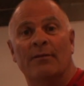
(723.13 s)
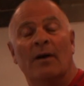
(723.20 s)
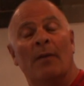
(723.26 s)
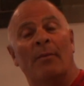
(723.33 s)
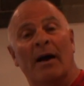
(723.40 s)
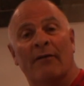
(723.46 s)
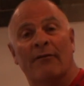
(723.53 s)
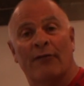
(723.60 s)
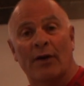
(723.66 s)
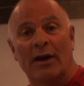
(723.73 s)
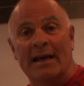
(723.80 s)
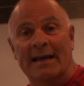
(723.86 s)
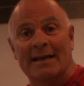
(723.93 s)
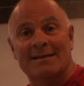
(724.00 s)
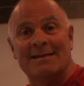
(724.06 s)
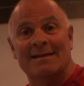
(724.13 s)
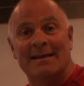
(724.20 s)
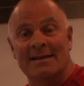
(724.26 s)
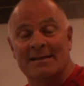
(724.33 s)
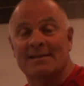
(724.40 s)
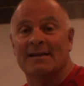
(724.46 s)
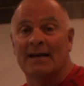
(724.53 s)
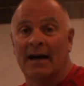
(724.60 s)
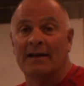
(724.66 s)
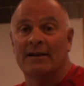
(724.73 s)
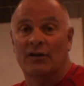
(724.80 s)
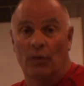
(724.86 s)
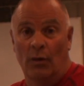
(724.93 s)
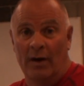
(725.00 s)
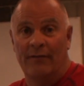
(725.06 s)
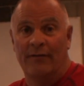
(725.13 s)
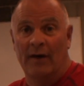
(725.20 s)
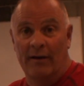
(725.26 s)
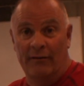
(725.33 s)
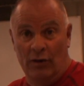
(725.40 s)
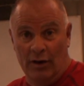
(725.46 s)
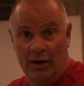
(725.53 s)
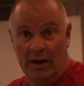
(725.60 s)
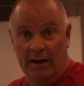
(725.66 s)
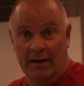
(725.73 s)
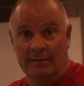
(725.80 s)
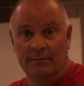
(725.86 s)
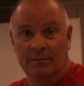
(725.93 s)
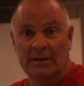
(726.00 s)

about free hits inside the 25-yard line.